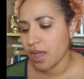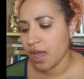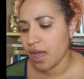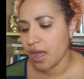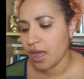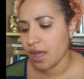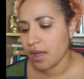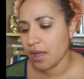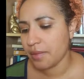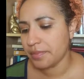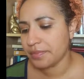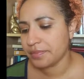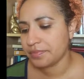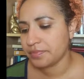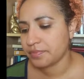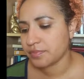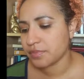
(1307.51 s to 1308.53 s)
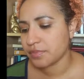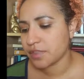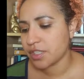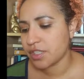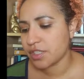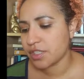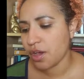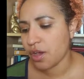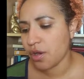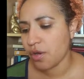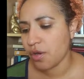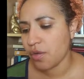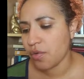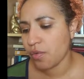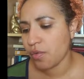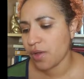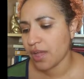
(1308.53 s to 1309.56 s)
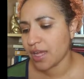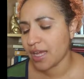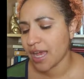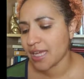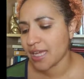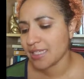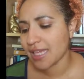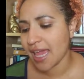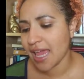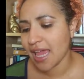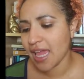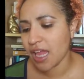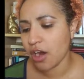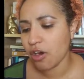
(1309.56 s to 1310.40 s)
Um, so it has A.